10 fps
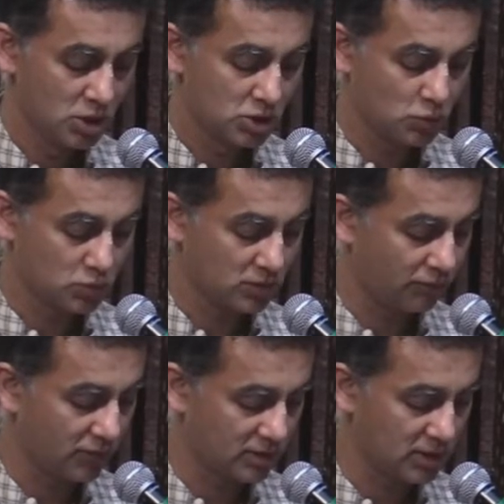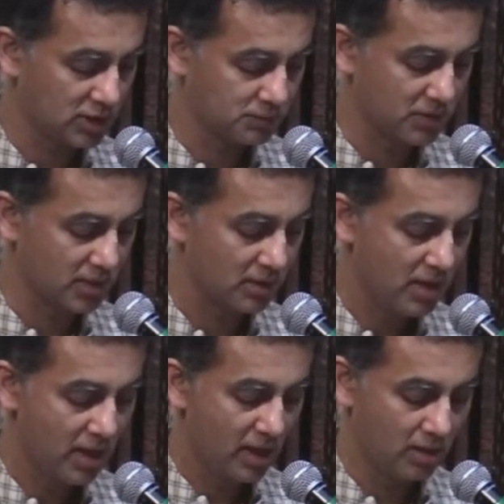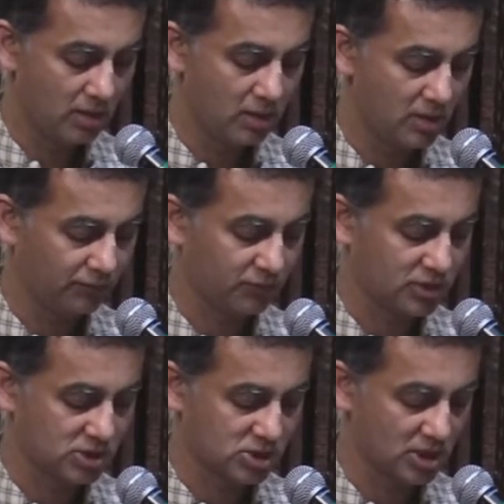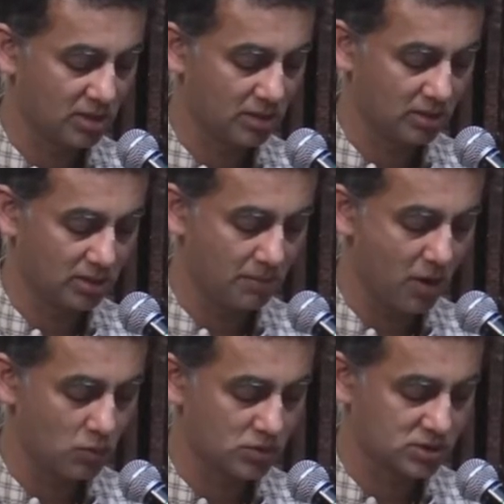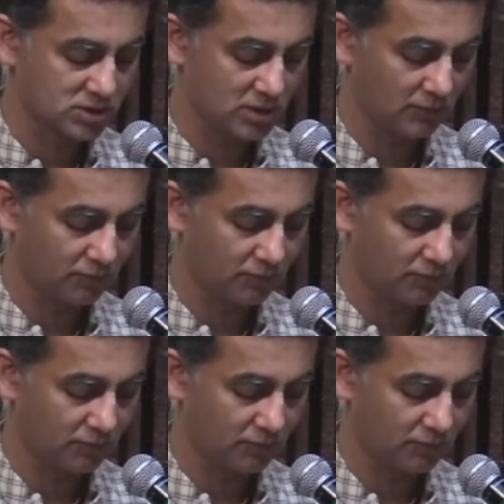choose a worthy husband and leave this jungle that abounds with